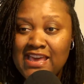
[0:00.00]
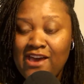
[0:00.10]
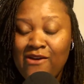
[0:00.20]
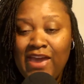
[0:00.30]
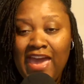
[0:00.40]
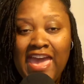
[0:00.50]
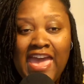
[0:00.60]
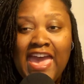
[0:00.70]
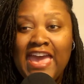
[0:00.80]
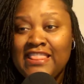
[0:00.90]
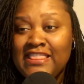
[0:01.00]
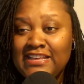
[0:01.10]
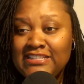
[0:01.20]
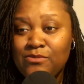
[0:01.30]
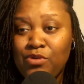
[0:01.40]
Okay, and
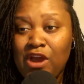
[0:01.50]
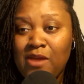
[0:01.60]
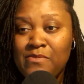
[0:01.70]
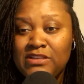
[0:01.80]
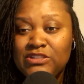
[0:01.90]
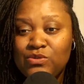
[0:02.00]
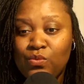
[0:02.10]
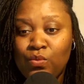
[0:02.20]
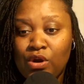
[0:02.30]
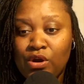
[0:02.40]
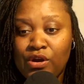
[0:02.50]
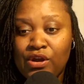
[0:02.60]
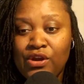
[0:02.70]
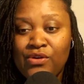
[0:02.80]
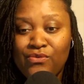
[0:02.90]
these apartments were
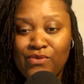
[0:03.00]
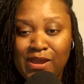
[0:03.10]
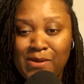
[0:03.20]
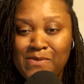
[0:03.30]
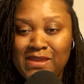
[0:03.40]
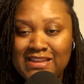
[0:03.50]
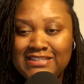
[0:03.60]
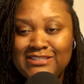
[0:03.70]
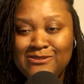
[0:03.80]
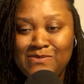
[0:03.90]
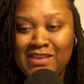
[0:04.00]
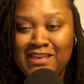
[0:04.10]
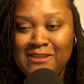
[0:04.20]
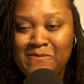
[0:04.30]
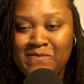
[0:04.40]
recommended to
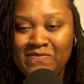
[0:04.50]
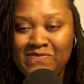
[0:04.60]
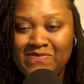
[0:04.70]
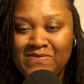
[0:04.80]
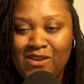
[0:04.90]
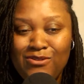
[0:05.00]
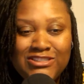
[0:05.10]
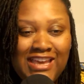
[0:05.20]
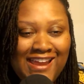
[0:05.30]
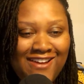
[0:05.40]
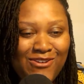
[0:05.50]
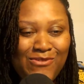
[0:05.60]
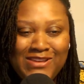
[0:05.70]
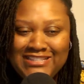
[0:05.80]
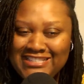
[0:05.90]
me. Oh, shout out
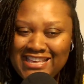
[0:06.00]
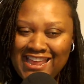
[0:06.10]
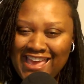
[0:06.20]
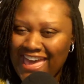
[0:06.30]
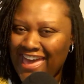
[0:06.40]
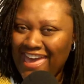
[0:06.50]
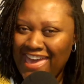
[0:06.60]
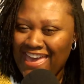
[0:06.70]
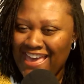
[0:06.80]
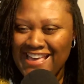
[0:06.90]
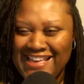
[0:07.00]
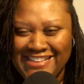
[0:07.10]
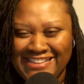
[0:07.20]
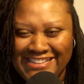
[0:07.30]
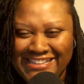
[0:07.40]
Queen City.
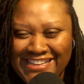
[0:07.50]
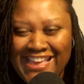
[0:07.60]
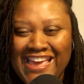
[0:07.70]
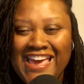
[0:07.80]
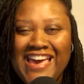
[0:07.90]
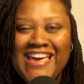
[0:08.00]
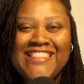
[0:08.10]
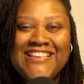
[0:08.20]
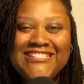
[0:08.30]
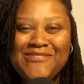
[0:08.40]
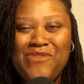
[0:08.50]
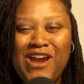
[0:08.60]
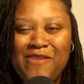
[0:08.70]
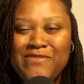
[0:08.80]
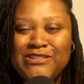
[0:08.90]
Hey, these
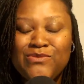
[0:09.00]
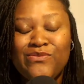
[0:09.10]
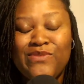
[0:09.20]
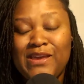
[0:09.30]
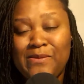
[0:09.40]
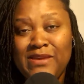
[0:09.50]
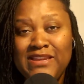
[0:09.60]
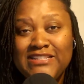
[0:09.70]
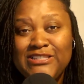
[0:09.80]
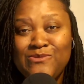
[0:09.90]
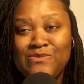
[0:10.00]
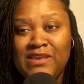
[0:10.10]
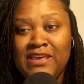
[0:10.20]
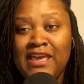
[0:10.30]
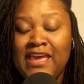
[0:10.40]
apartments were recommended to
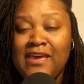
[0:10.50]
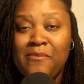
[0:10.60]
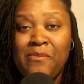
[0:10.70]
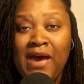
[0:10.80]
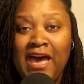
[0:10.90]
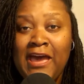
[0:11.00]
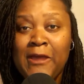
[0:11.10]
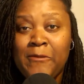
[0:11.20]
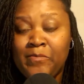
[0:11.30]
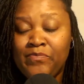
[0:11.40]
me by